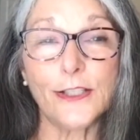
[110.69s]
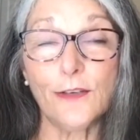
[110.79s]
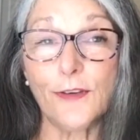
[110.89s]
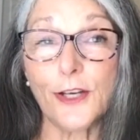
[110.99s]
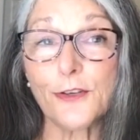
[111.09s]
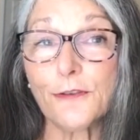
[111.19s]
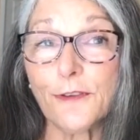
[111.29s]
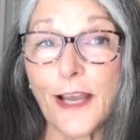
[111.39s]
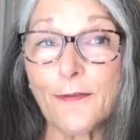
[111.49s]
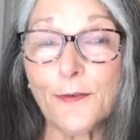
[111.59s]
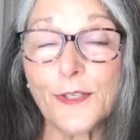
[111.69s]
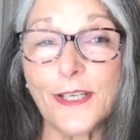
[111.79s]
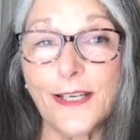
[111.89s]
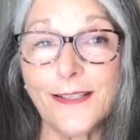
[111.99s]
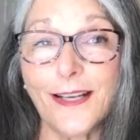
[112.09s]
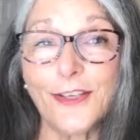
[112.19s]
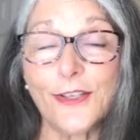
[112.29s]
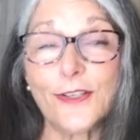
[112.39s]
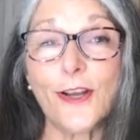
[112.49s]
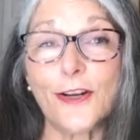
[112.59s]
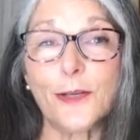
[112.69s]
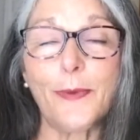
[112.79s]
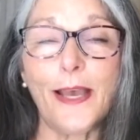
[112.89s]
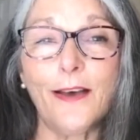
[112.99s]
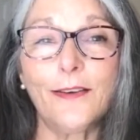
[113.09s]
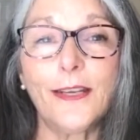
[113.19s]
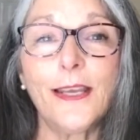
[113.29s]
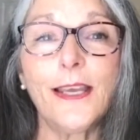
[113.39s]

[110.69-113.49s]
So you've got your five routines that I just talked about.